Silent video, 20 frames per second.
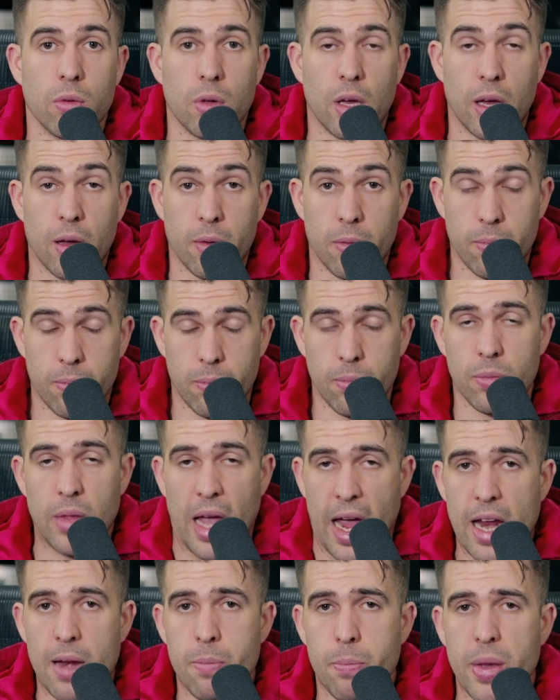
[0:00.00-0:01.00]

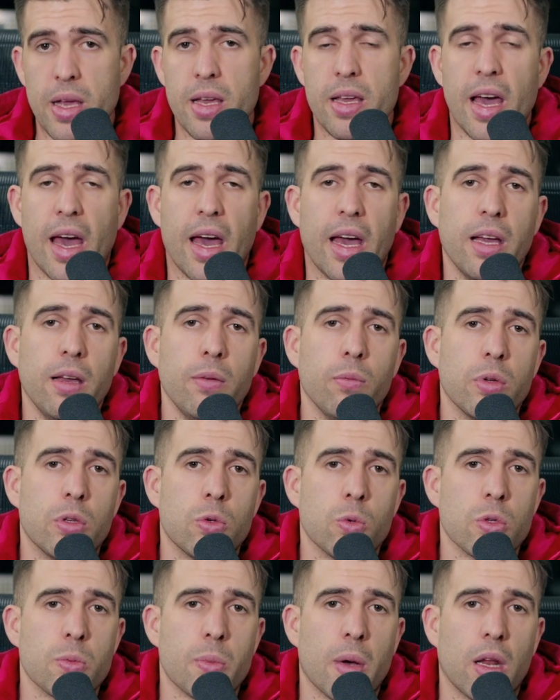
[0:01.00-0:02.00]
NPK,
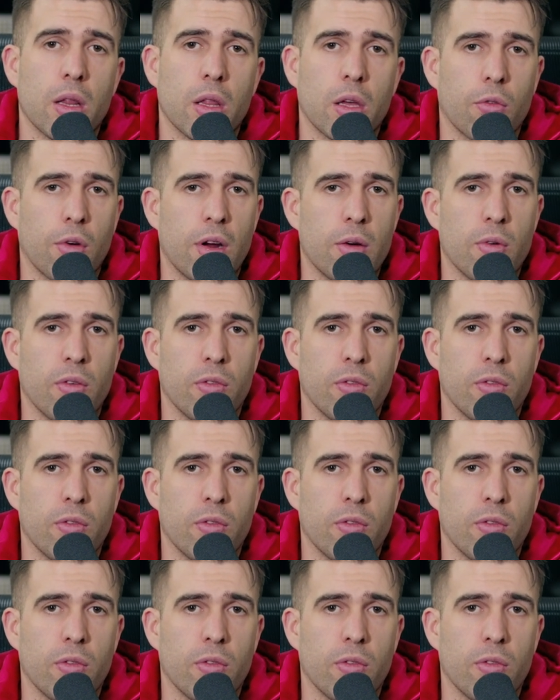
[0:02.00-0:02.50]
which was part of the Green